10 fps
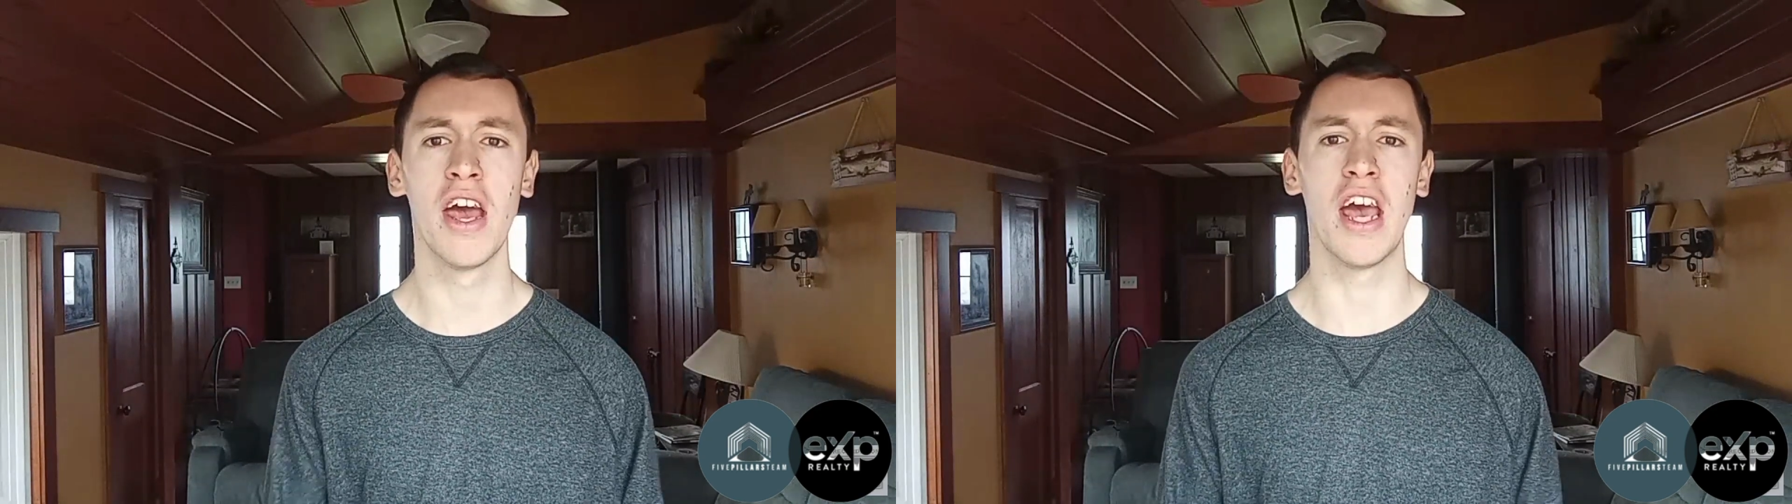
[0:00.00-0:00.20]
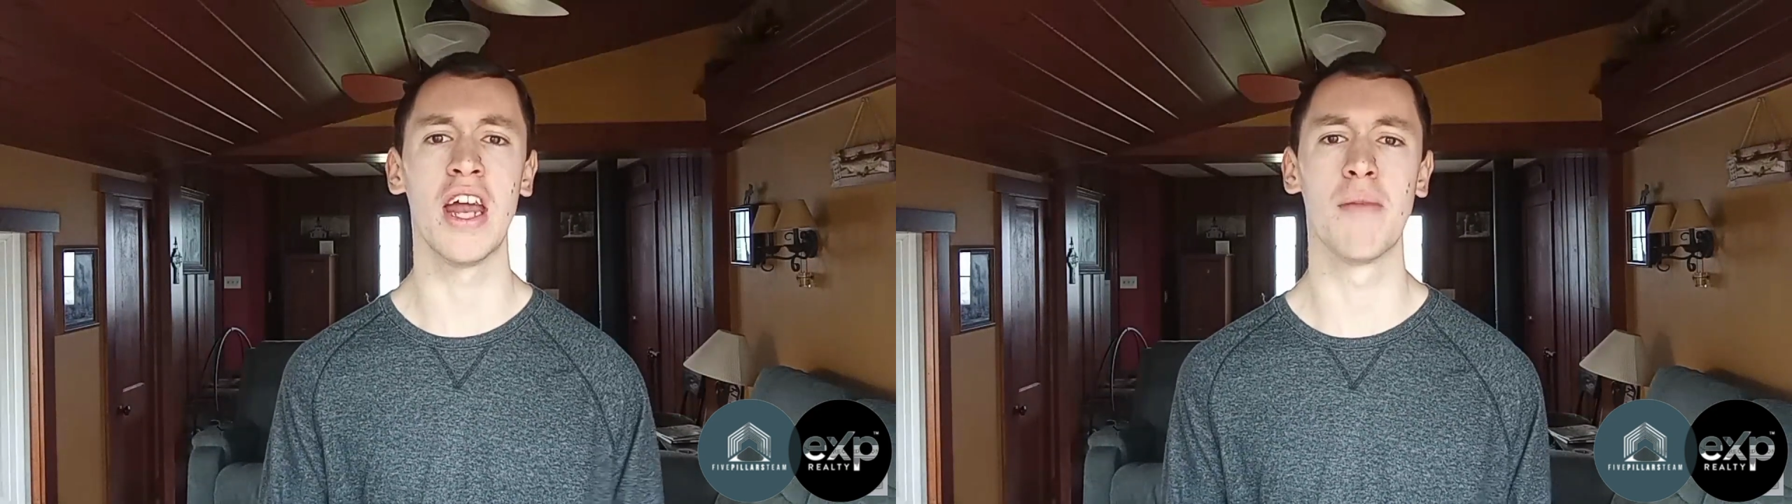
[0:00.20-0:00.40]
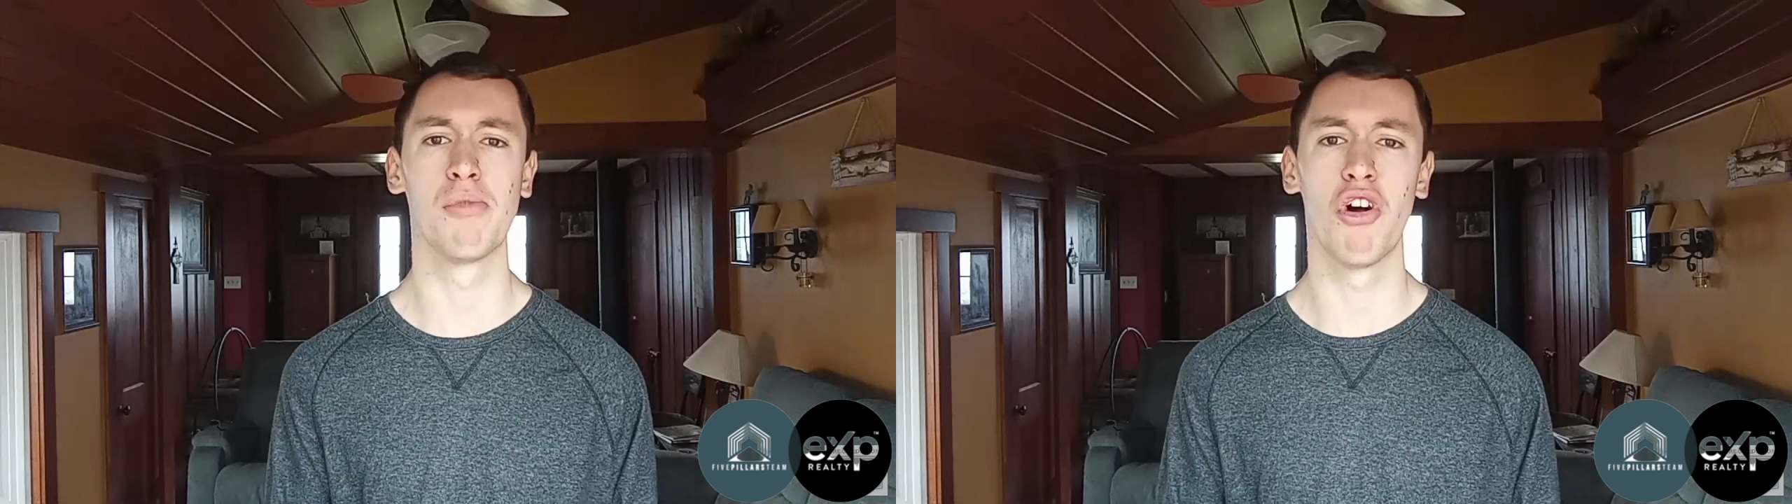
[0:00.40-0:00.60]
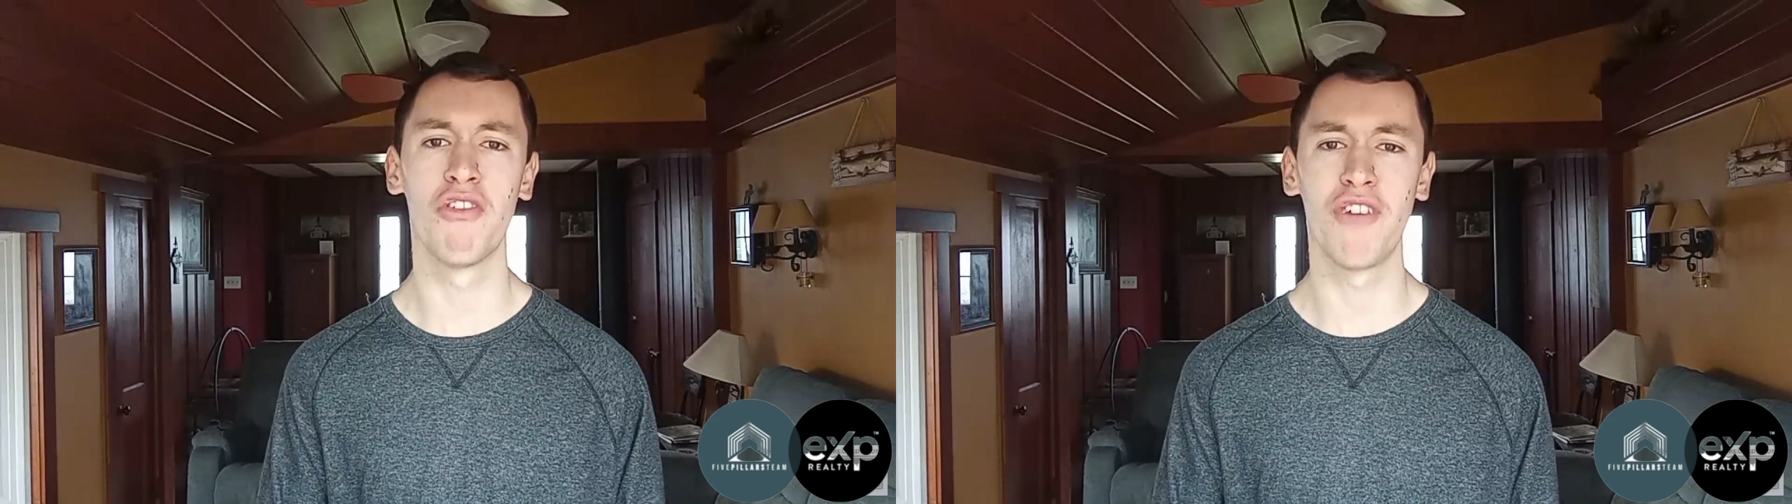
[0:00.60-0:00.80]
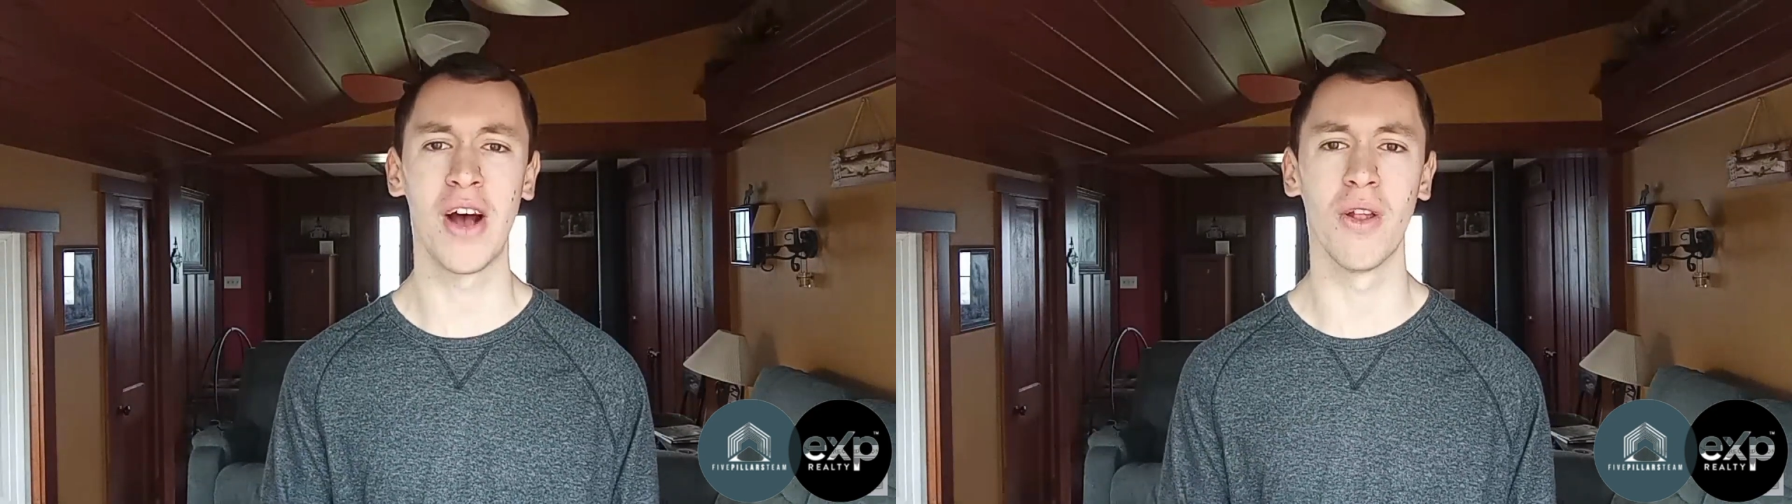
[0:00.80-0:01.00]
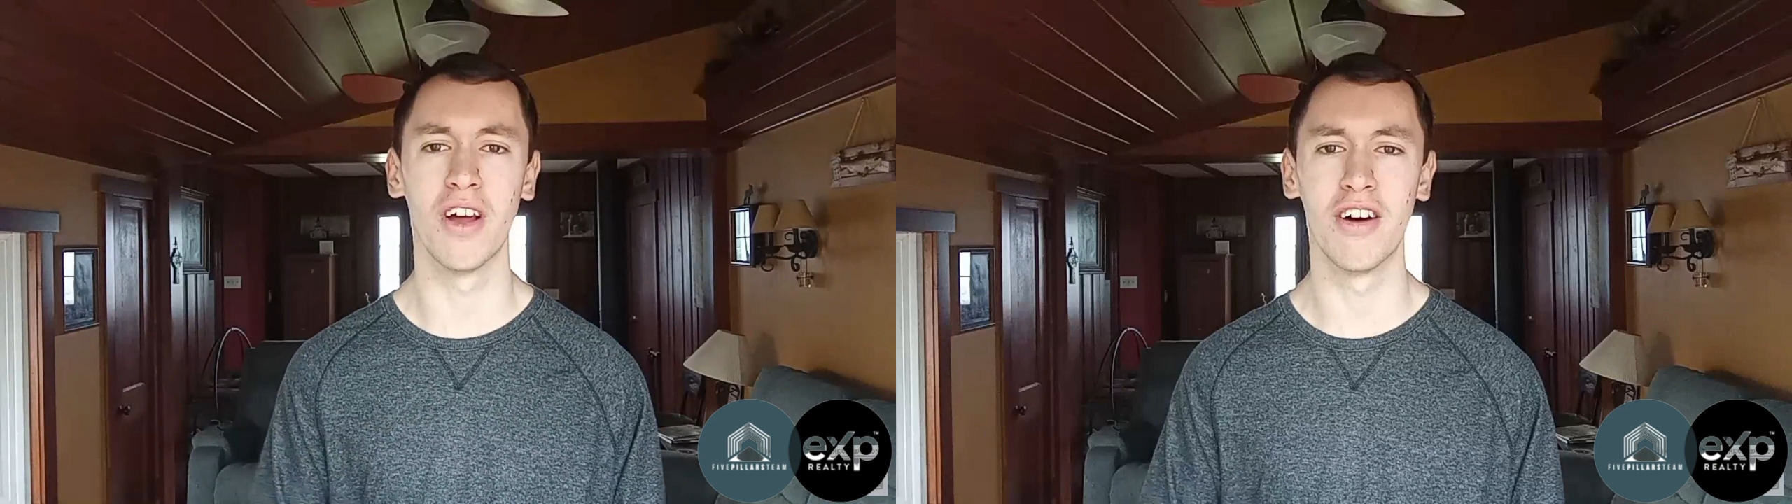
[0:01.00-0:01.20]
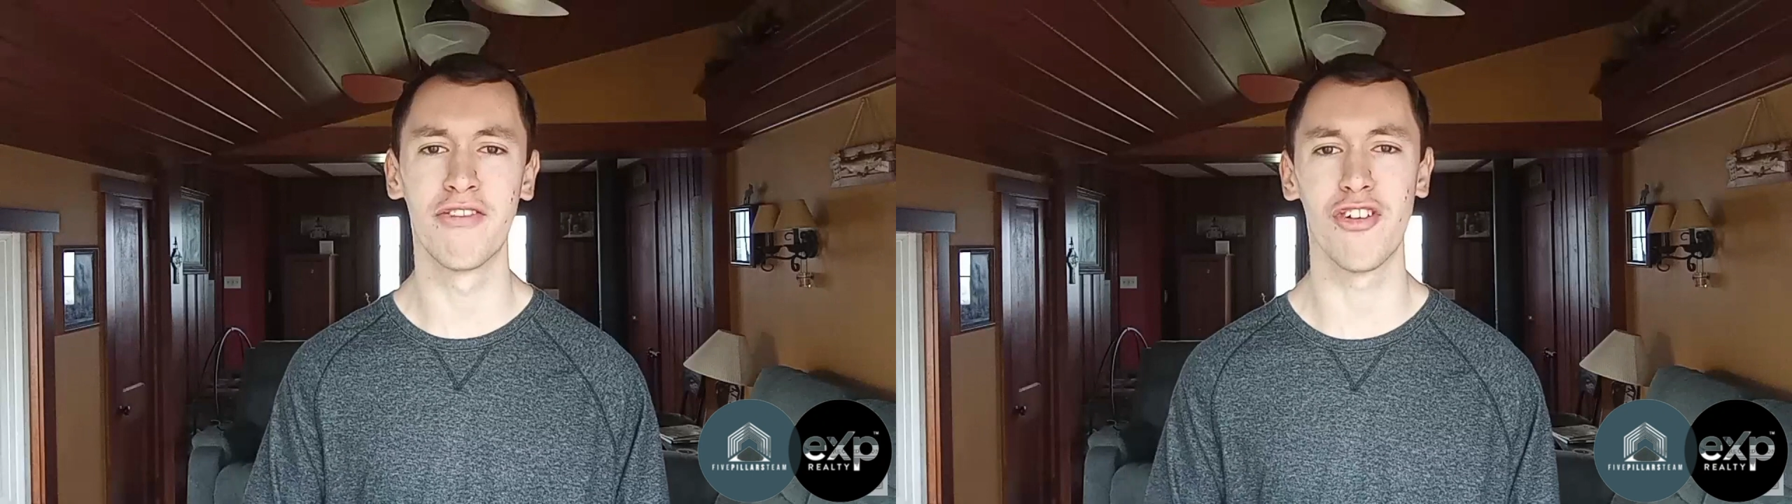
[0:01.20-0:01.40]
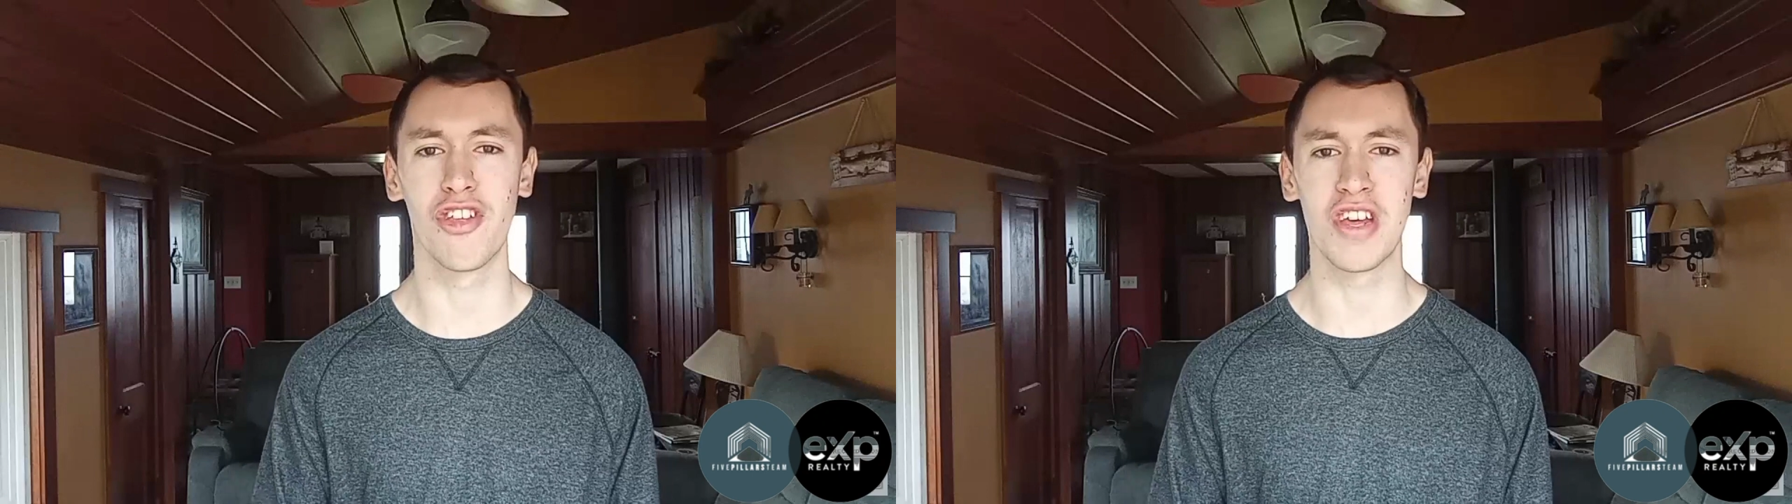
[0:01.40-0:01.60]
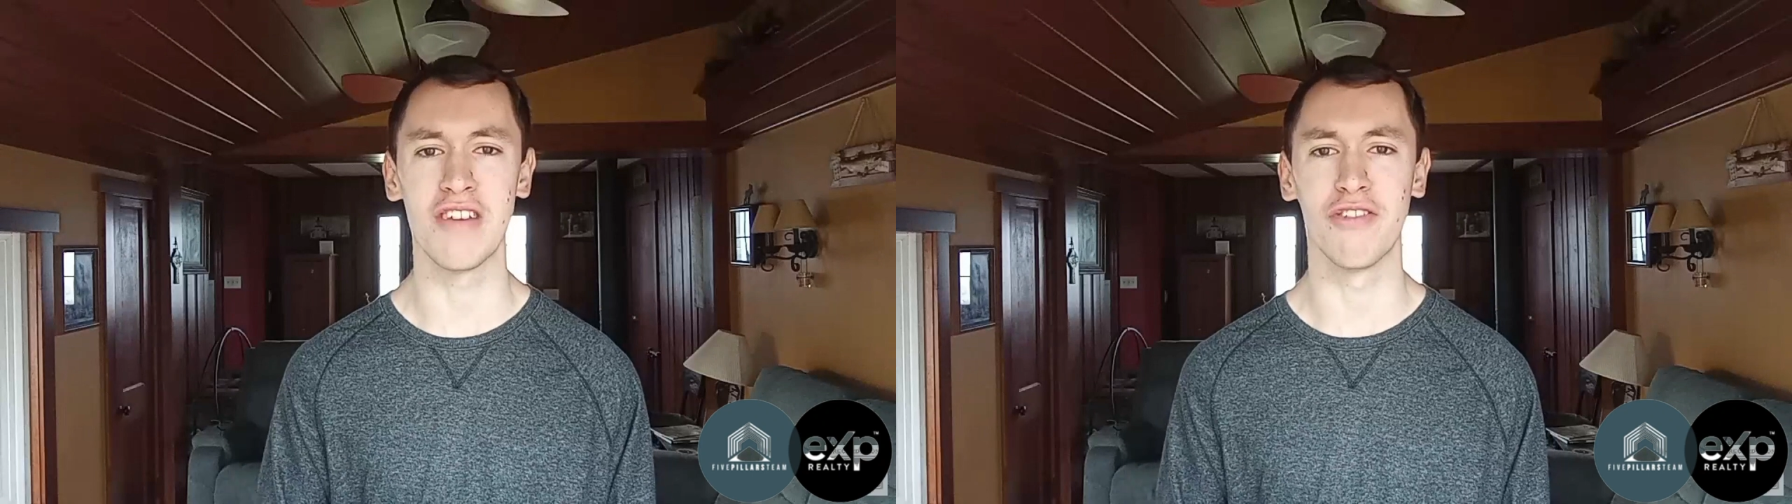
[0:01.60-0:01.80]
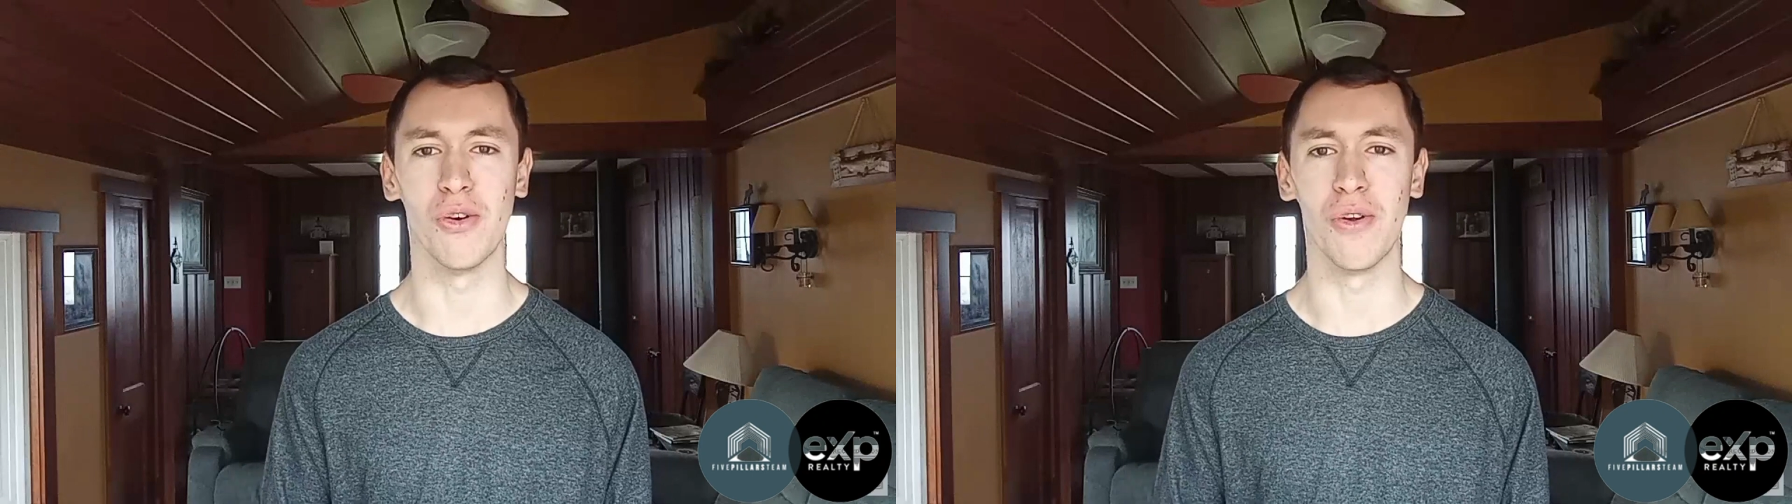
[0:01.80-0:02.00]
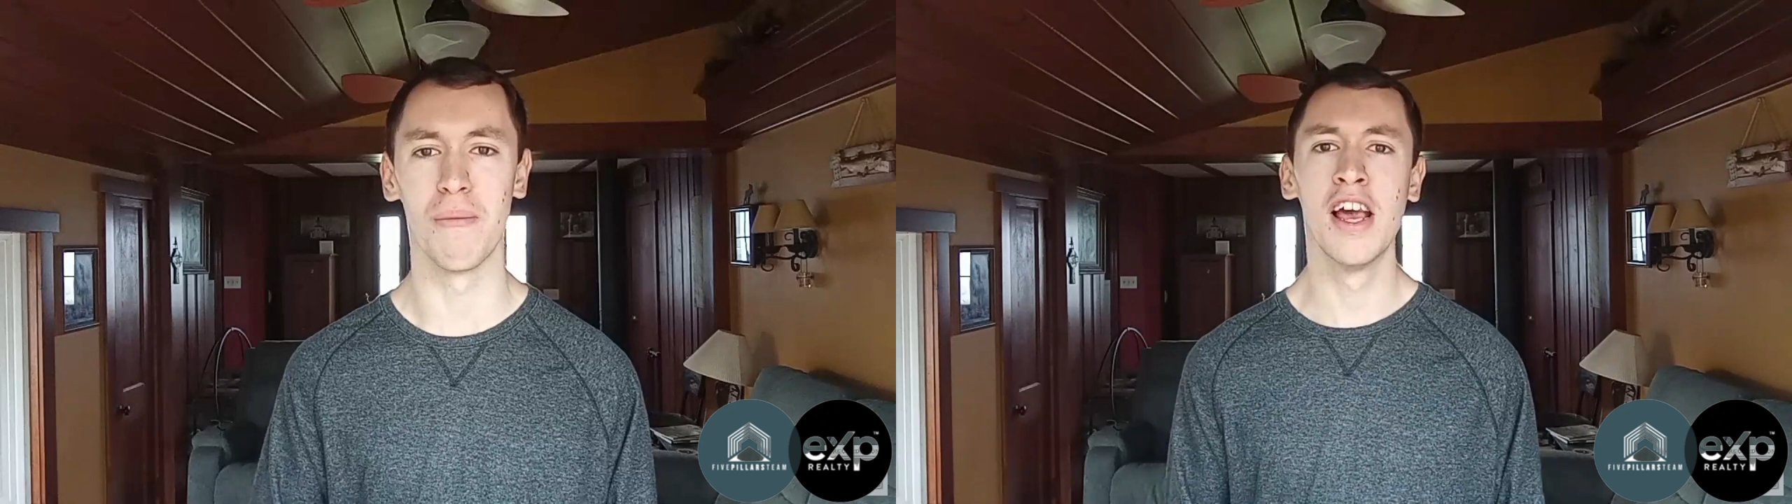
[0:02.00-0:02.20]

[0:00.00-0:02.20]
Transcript: and a profound love for seafood.